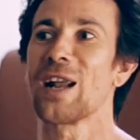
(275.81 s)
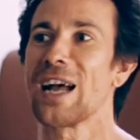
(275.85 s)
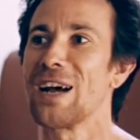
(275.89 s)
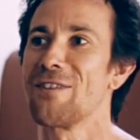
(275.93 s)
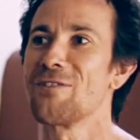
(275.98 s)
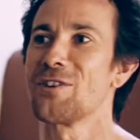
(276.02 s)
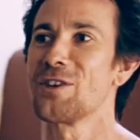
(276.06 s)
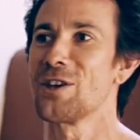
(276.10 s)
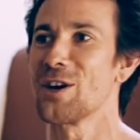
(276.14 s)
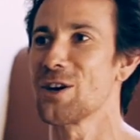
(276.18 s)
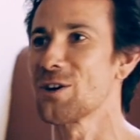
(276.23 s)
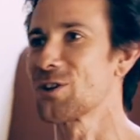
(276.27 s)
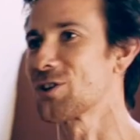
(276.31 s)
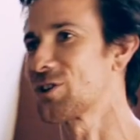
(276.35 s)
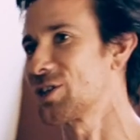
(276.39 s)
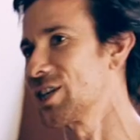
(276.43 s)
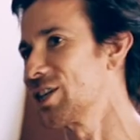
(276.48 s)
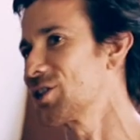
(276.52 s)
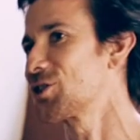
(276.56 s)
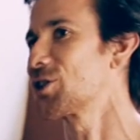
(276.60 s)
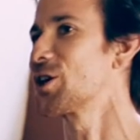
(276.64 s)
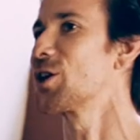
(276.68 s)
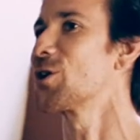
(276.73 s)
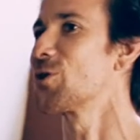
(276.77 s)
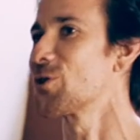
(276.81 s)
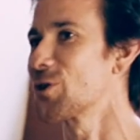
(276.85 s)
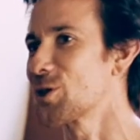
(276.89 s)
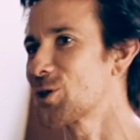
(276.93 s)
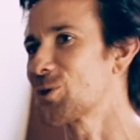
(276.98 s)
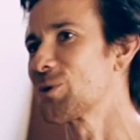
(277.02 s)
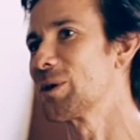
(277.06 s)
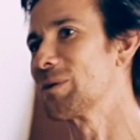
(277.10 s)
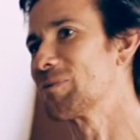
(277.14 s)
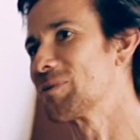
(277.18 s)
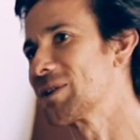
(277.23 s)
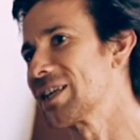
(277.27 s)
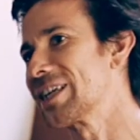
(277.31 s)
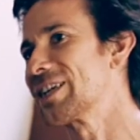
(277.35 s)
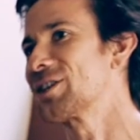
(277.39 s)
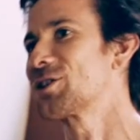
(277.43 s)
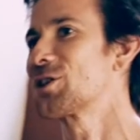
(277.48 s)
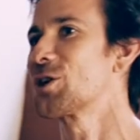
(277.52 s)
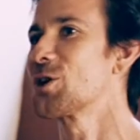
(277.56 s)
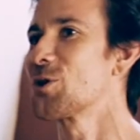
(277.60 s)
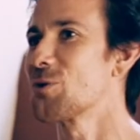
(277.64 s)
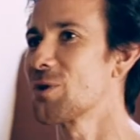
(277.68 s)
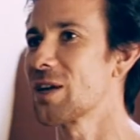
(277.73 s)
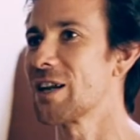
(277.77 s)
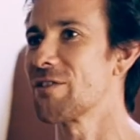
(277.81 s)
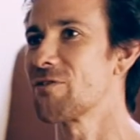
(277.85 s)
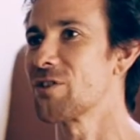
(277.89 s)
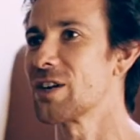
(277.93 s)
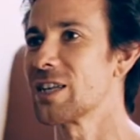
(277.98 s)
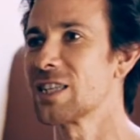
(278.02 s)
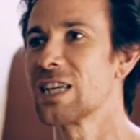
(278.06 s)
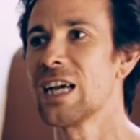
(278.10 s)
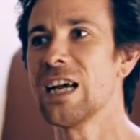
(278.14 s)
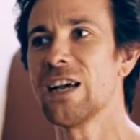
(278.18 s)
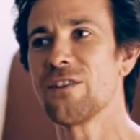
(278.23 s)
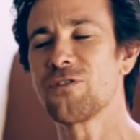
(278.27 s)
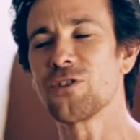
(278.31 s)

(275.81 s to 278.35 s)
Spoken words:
have a yoga teacher or a swim teacher or whatever it is,